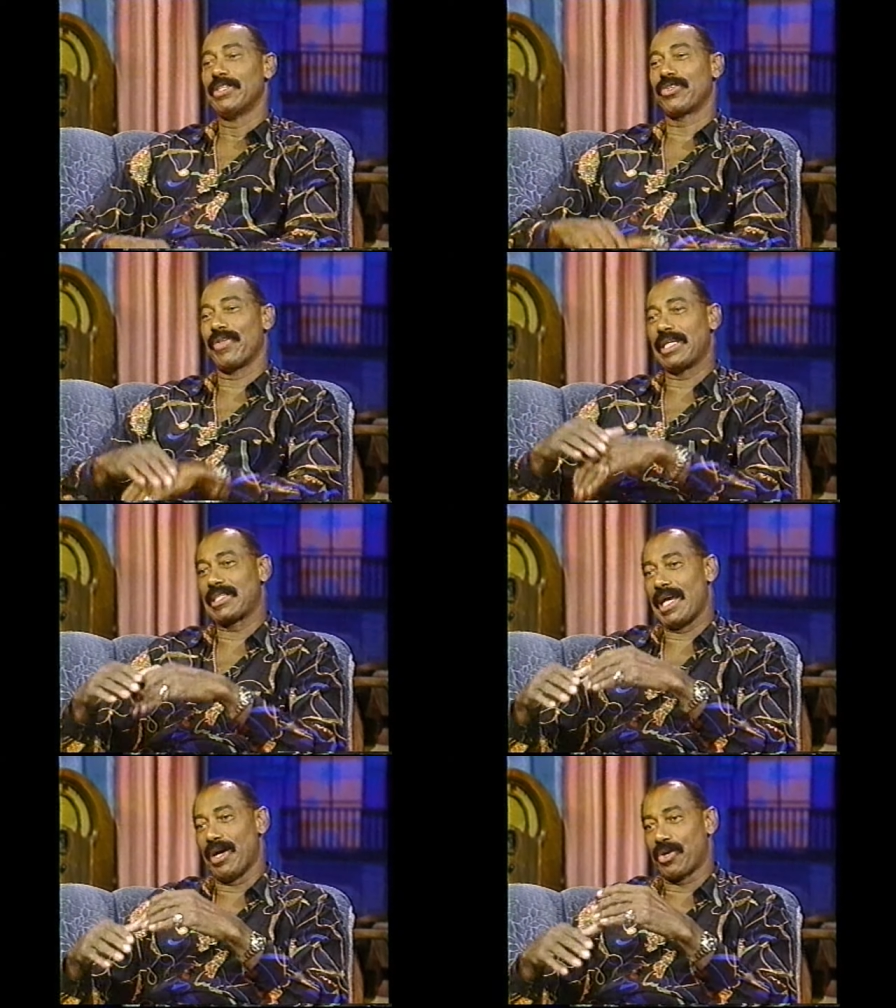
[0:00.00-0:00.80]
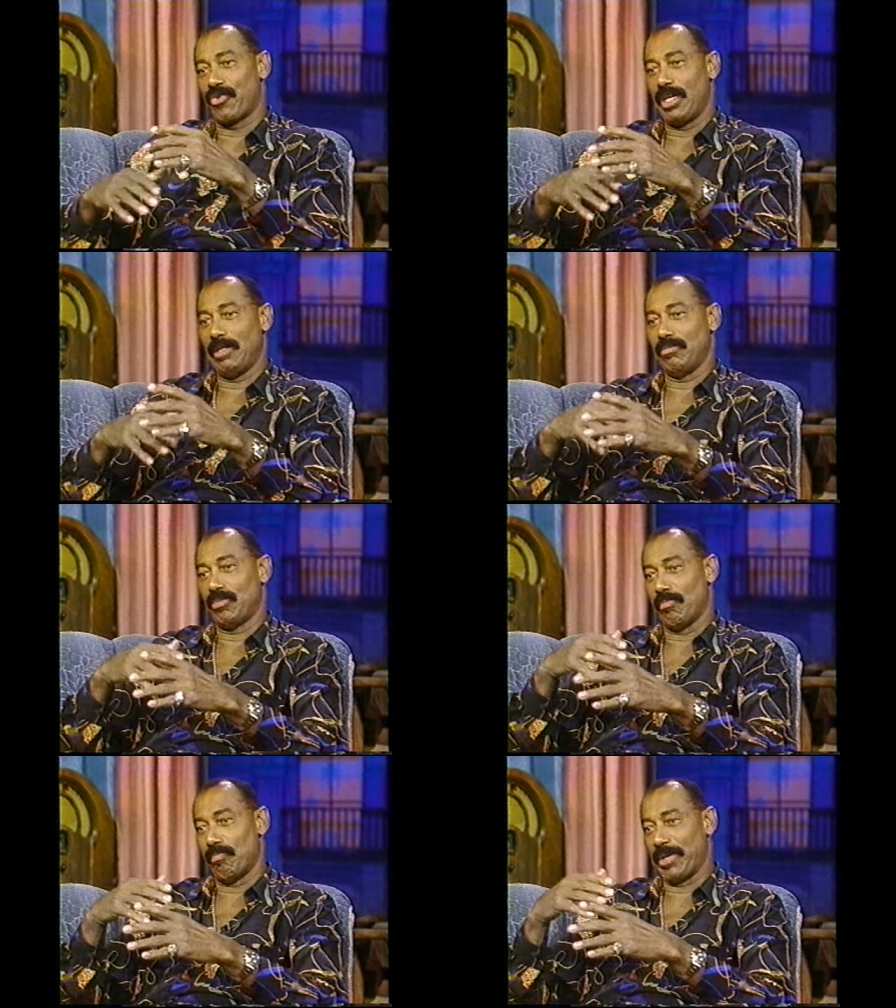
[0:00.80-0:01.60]
So that's how Kareem
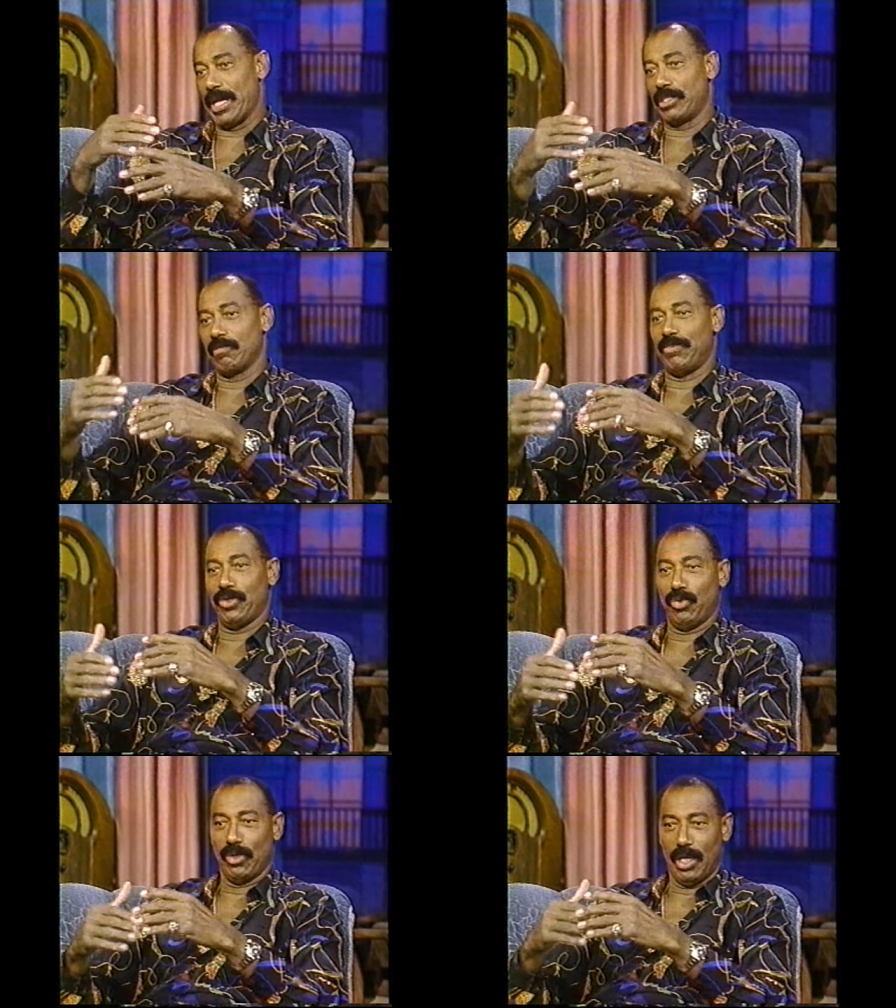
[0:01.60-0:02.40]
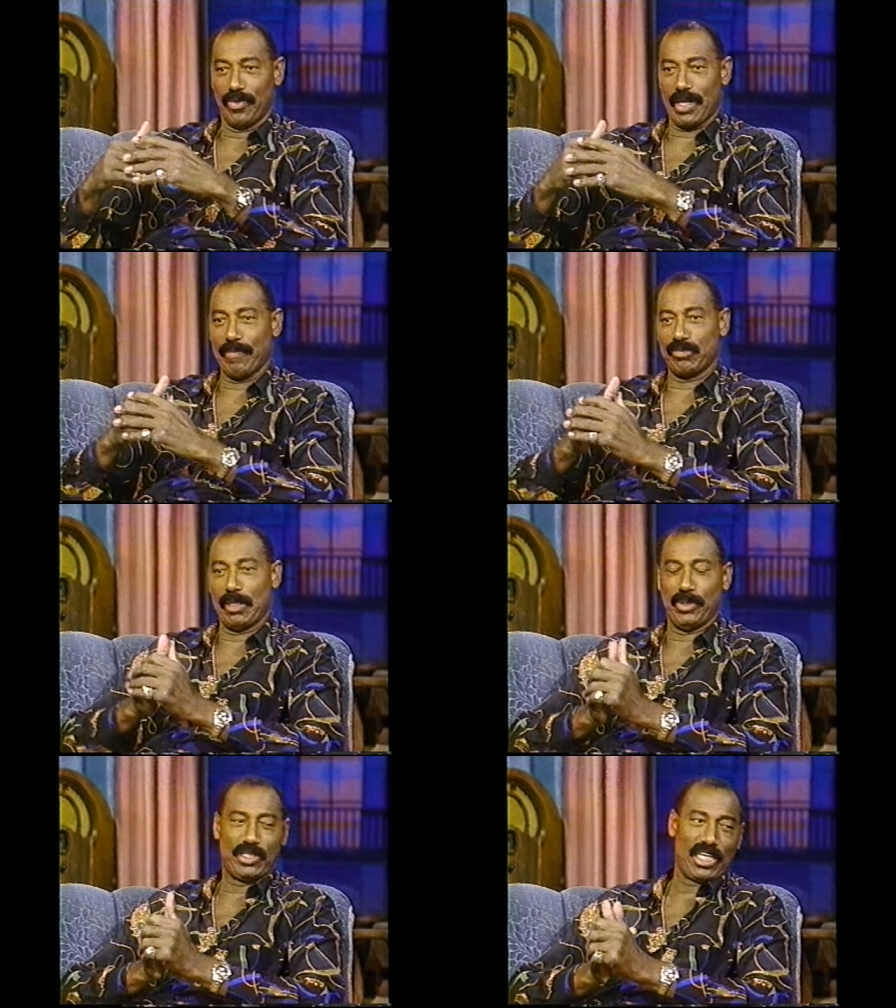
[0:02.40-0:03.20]
began to view that I was
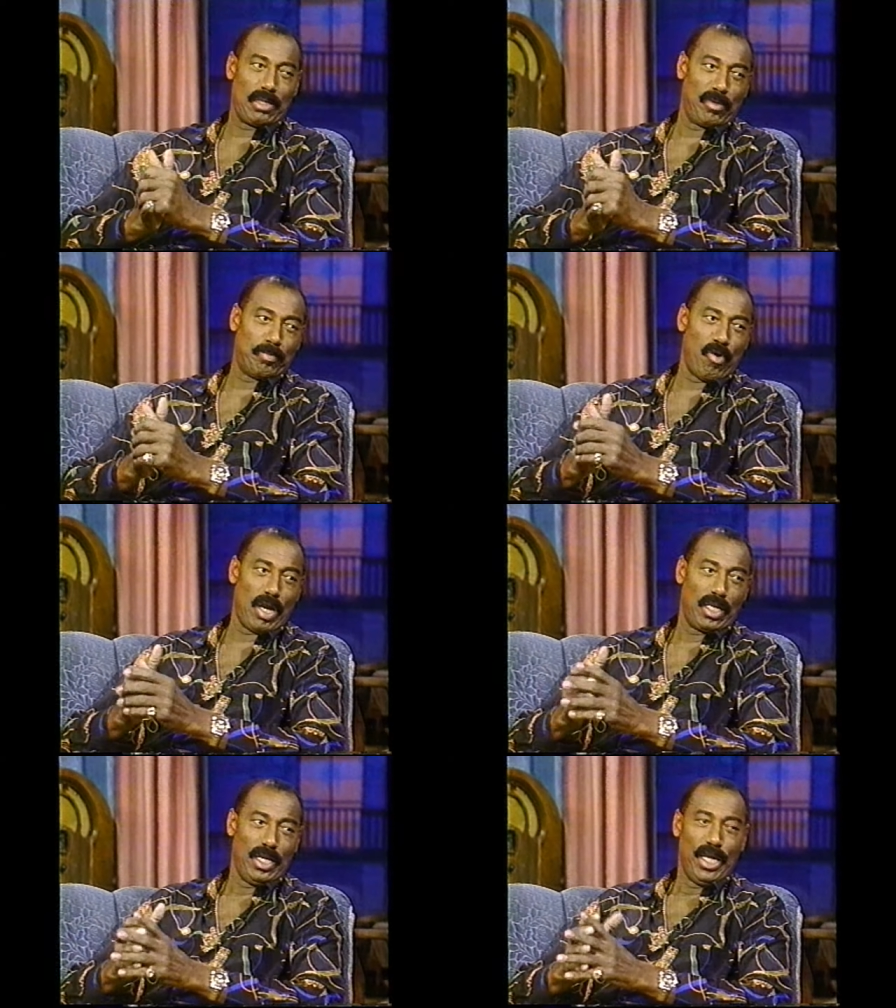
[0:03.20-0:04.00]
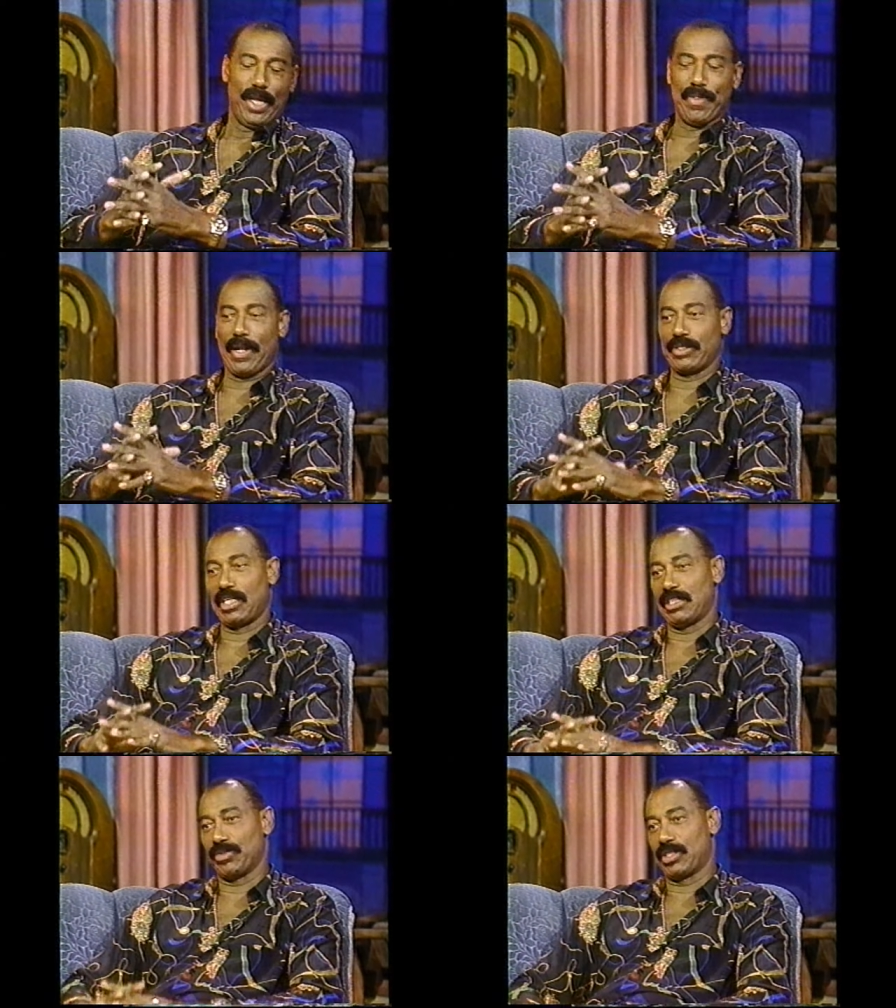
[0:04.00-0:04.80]
maybe taking him apart in the latter
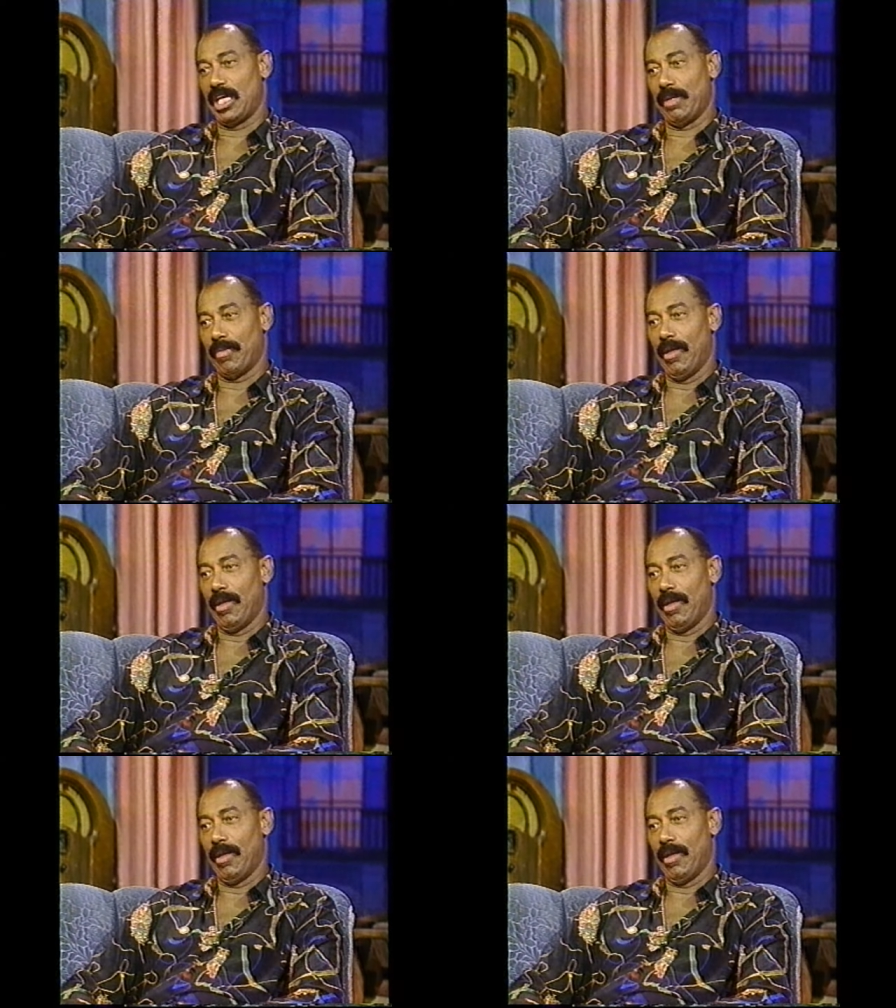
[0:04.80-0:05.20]
stages of his game.